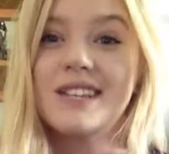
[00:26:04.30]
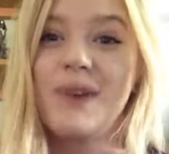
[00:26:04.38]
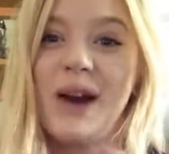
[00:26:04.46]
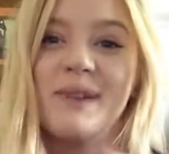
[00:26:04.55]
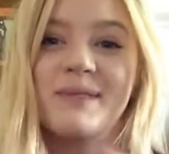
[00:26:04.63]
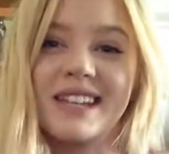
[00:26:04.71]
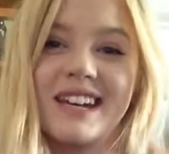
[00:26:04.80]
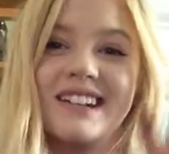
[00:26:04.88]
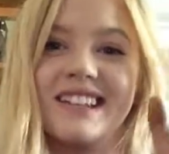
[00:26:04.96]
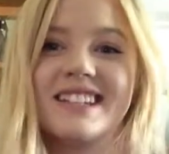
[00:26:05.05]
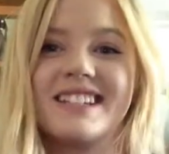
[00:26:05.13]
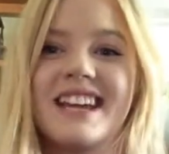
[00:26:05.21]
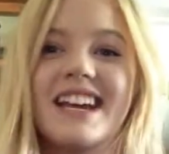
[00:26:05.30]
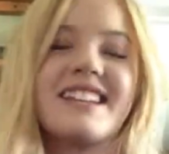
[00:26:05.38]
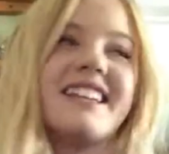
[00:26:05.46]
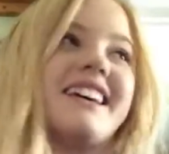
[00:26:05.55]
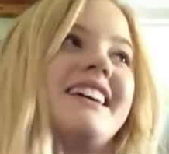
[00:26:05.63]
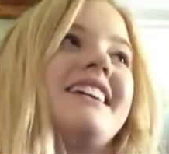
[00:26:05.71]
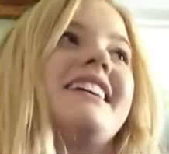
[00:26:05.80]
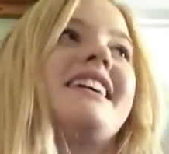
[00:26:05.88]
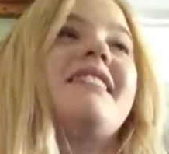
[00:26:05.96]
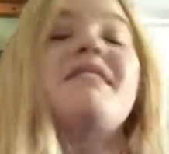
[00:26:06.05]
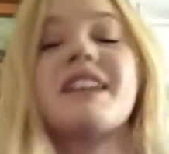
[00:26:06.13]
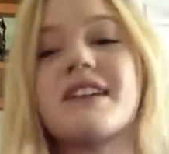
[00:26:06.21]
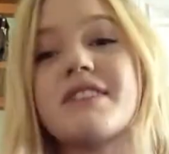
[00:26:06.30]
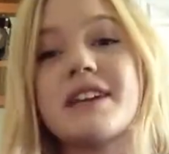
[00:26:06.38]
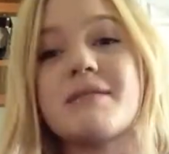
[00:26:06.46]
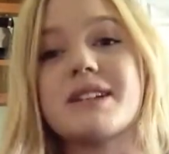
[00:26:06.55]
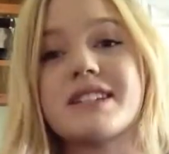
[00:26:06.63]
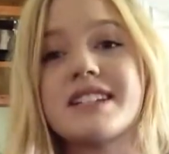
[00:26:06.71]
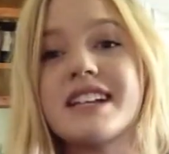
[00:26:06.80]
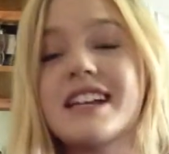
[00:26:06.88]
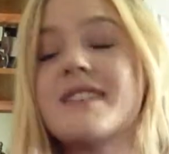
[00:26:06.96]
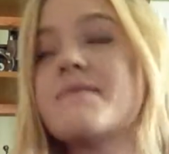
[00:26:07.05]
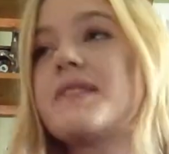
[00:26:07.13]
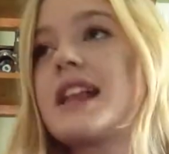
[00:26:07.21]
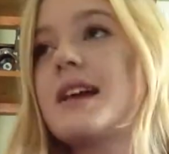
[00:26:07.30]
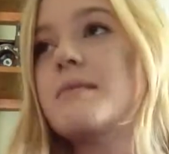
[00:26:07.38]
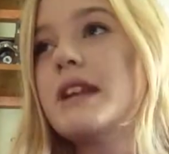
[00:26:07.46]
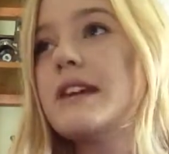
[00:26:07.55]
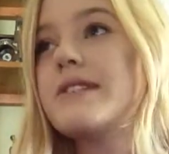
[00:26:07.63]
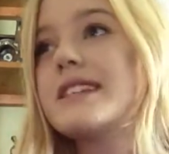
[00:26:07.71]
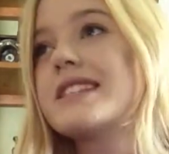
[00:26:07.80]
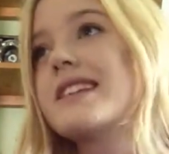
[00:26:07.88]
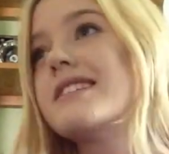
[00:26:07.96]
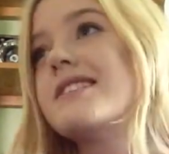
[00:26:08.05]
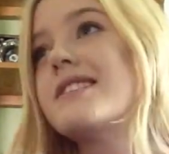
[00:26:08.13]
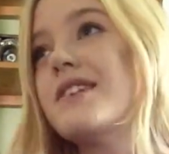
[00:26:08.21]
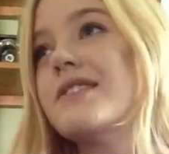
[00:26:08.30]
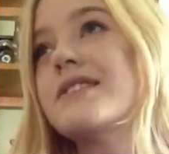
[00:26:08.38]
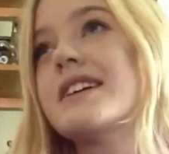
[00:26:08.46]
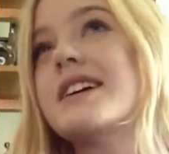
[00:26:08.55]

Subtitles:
is why I'm scared of this shit. I'm gonna have nightmares tonight. But anyways, so,